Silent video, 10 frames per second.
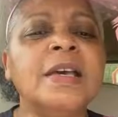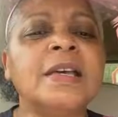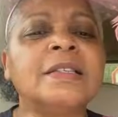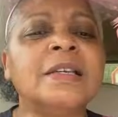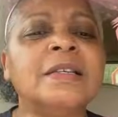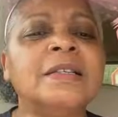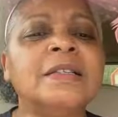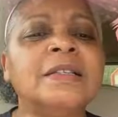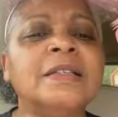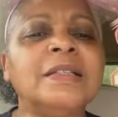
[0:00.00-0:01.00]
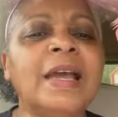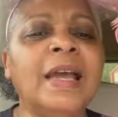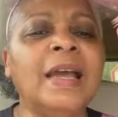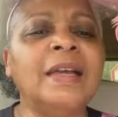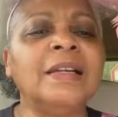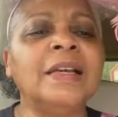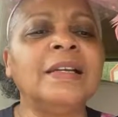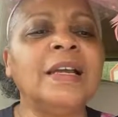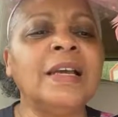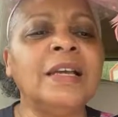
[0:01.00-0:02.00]
is contained
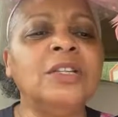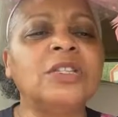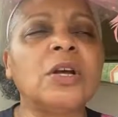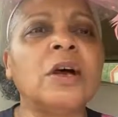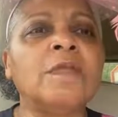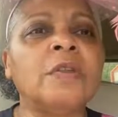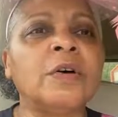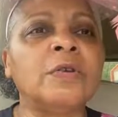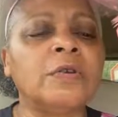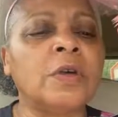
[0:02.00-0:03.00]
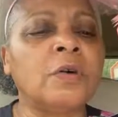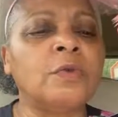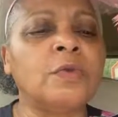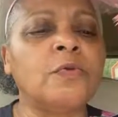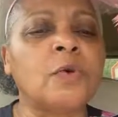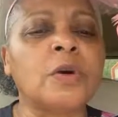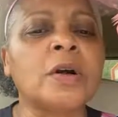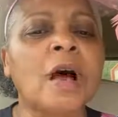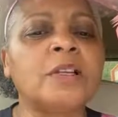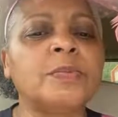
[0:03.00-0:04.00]
in each of those four
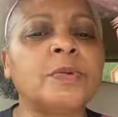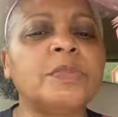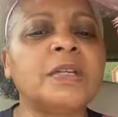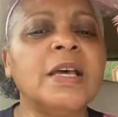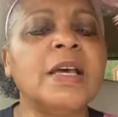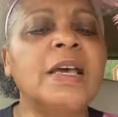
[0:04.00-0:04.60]
Gospels.